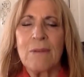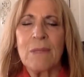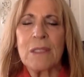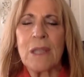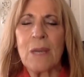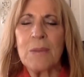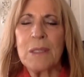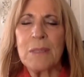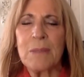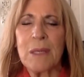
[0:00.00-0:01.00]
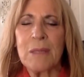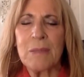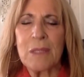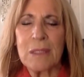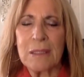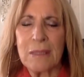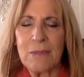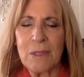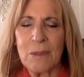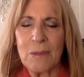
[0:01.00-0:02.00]
from the top to the bottom, to the
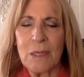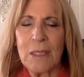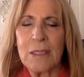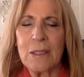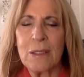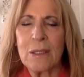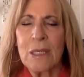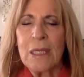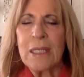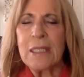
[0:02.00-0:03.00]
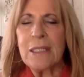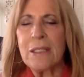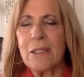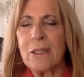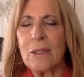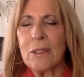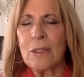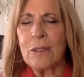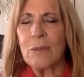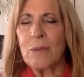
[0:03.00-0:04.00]
left to the right, to the east to
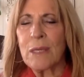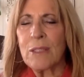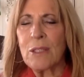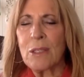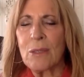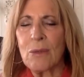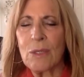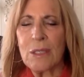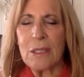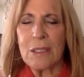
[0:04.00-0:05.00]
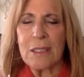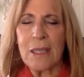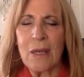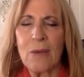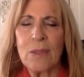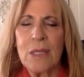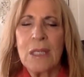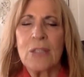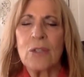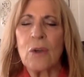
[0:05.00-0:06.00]
the, the west, to the north to the south,
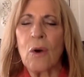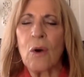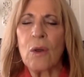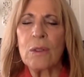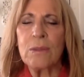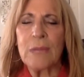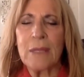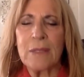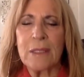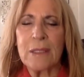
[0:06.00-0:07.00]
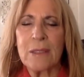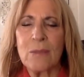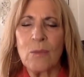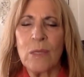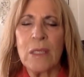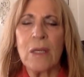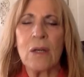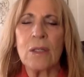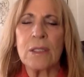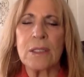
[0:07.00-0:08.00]
to all around us.
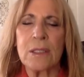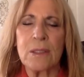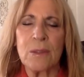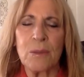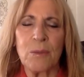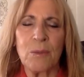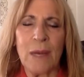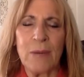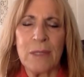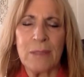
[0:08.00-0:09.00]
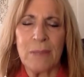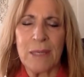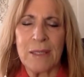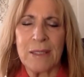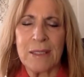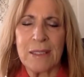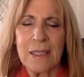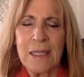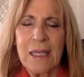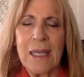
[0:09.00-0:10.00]
We are surrounded by
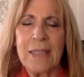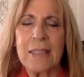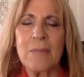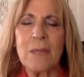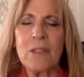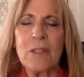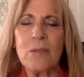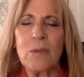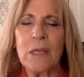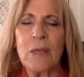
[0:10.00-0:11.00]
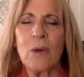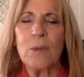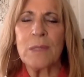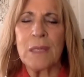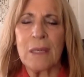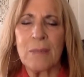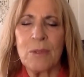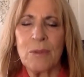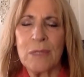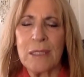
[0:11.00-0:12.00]
this. And as much as we open
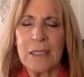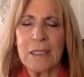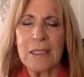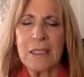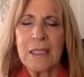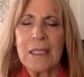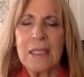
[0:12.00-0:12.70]
up to it,